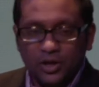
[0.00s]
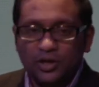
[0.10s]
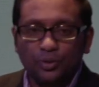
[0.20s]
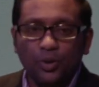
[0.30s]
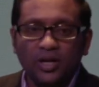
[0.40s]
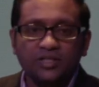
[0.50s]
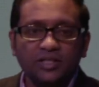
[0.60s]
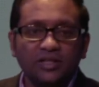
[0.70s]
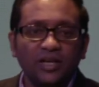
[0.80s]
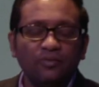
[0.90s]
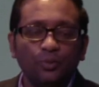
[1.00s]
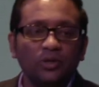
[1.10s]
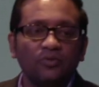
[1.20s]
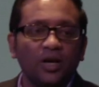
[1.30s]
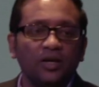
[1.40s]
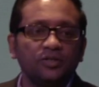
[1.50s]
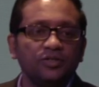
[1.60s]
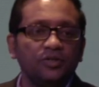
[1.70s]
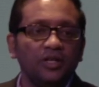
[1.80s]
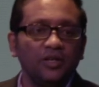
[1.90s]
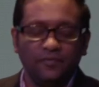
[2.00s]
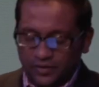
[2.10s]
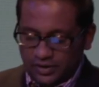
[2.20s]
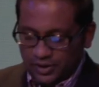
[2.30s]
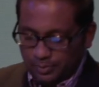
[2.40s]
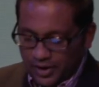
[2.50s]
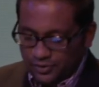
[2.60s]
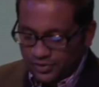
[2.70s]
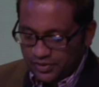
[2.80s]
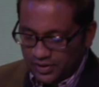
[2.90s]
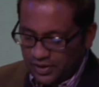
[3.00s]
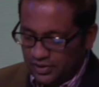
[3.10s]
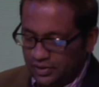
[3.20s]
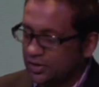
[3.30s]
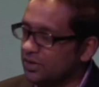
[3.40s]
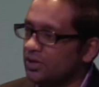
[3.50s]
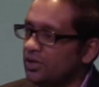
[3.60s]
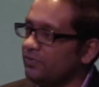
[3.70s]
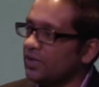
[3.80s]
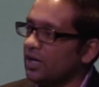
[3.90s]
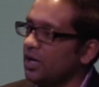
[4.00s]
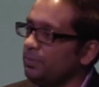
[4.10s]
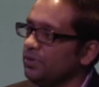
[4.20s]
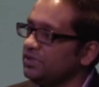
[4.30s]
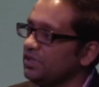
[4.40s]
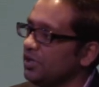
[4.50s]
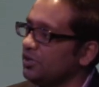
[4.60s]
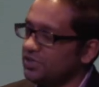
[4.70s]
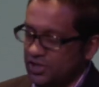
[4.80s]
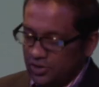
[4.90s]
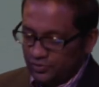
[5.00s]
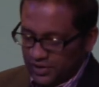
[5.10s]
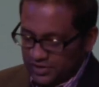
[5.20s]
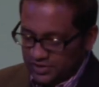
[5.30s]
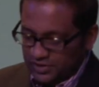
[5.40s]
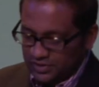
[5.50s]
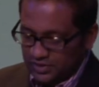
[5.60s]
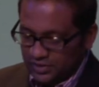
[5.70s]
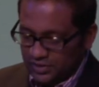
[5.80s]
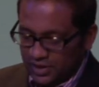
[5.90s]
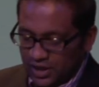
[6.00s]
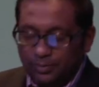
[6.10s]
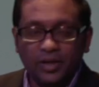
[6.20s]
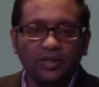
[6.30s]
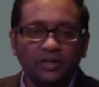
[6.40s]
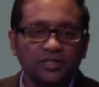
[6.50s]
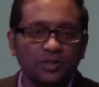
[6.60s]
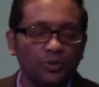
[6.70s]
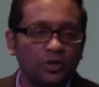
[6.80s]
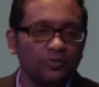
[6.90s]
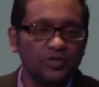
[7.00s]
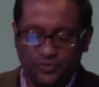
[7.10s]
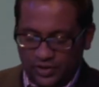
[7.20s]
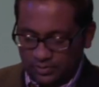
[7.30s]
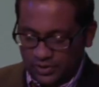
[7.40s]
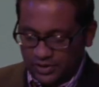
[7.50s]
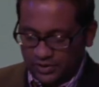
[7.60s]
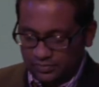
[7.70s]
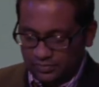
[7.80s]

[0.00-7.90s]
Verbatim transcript: Otherwise, he never would have gotten to the infinitely better thing of accomplishing our salvation and making us a part of his family.